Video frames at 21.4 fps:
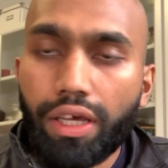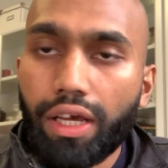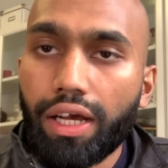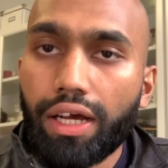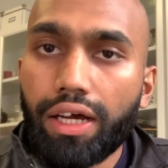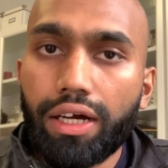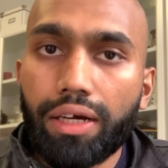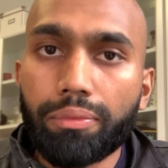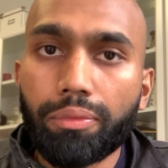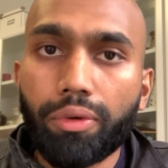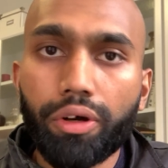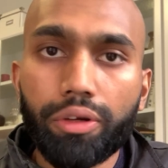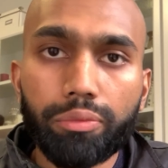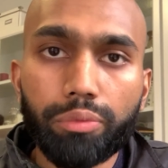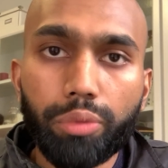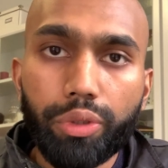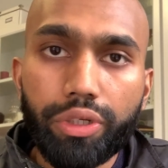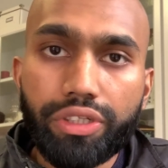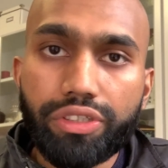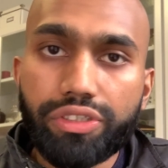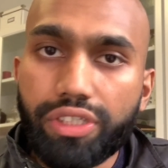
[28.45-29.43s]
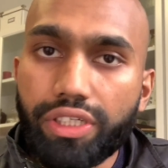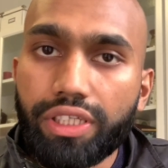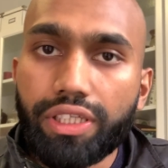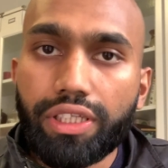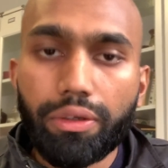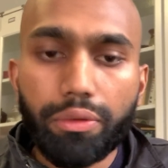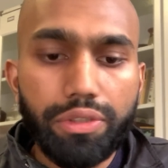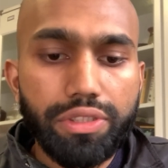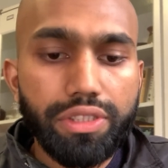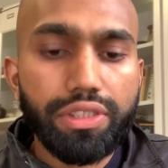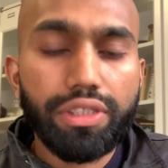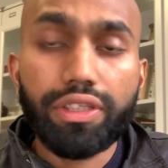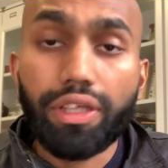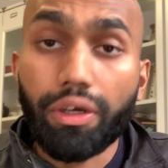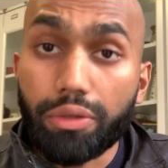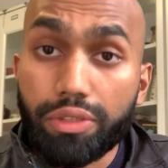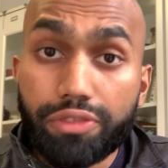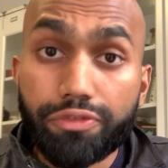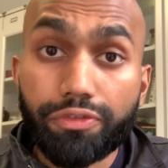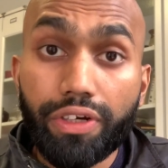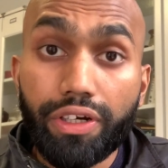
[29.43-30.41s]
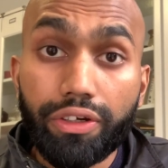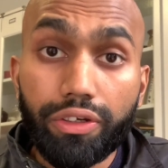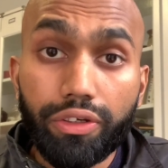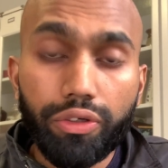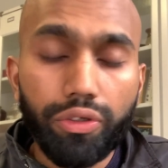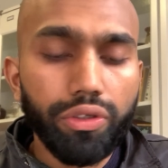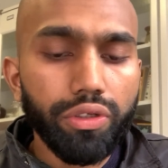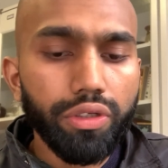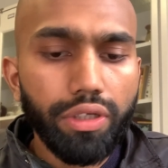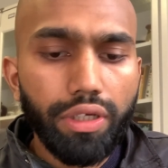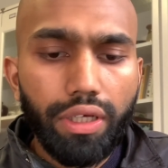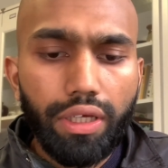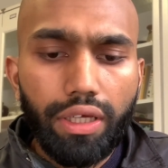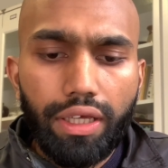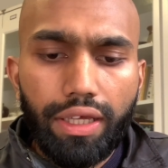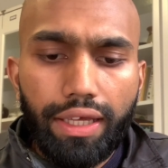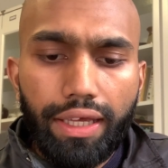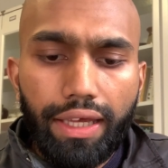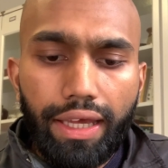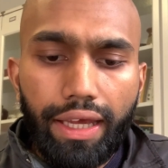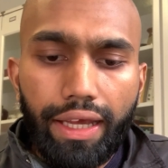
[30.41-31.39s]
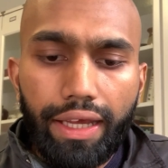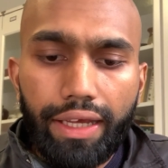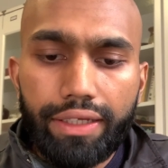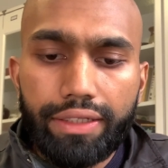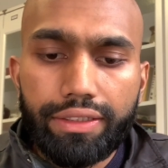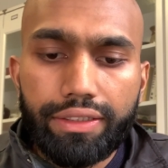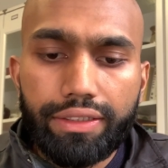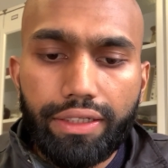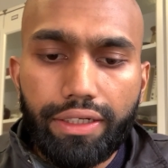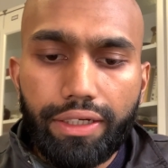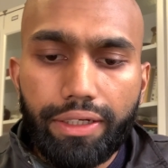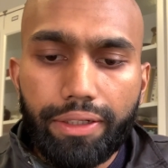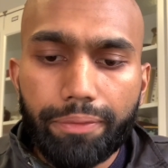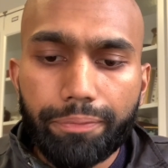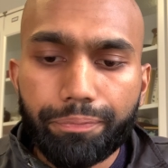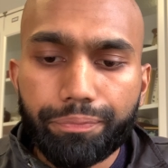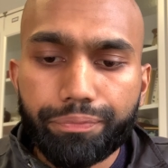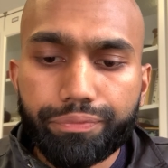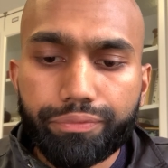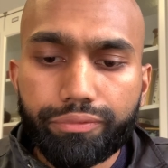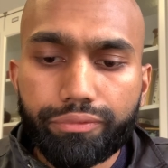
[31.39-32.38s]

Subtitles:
Onboarding Genie, that was very good. And